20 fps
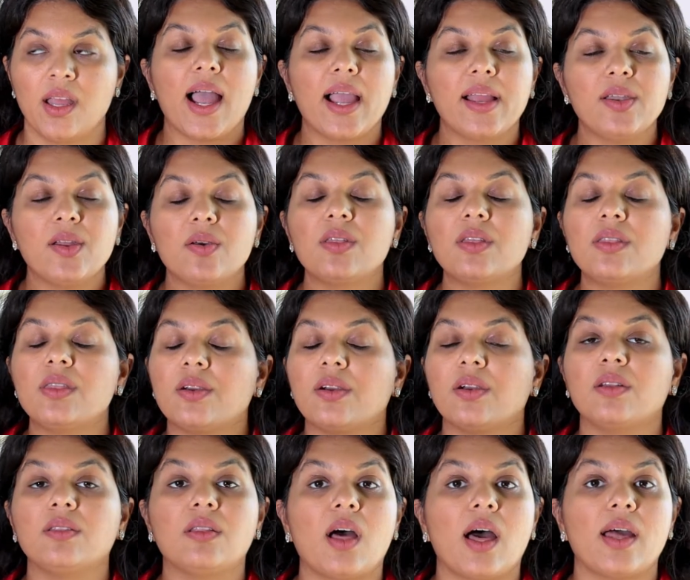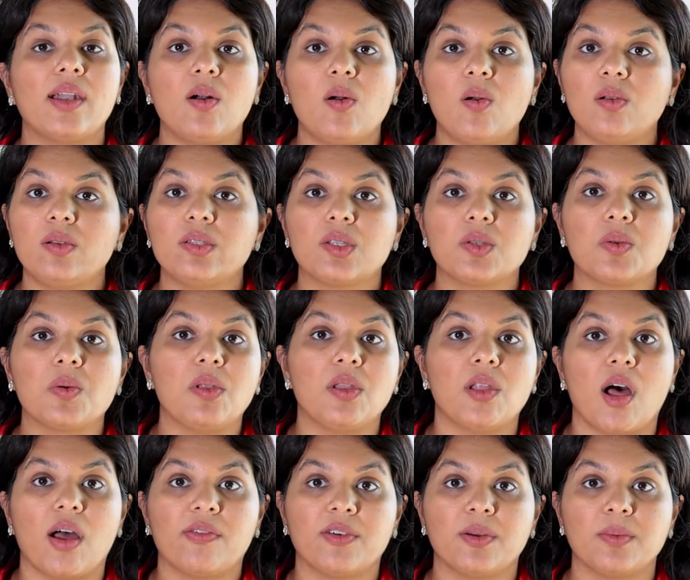I know that there are a lot of old school
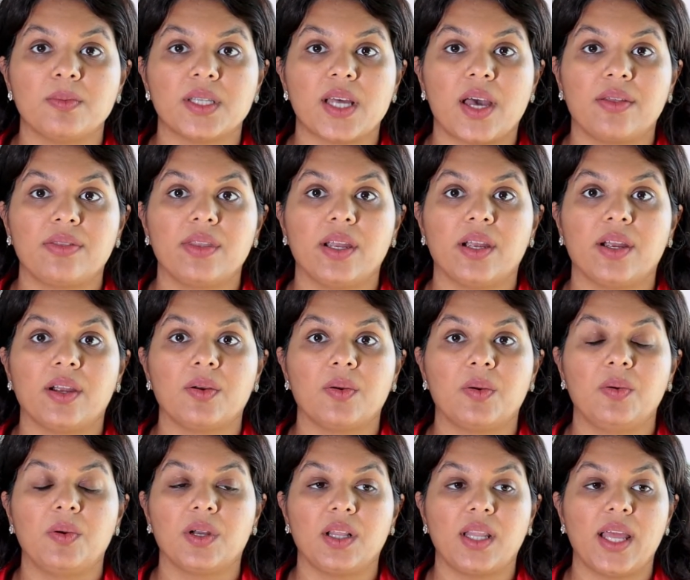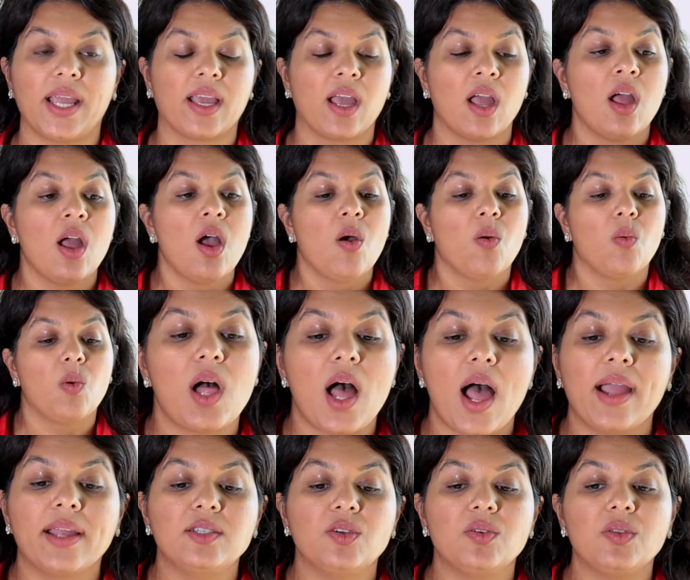law firms out there who are like, well,
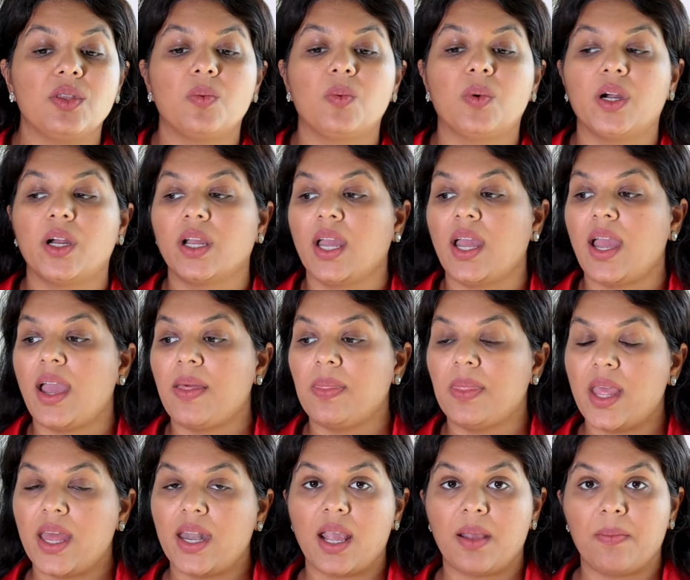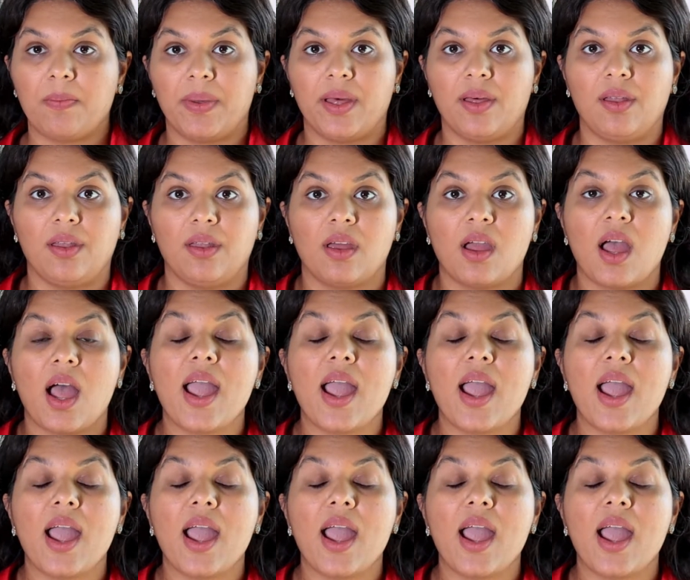I do the work and then I bill.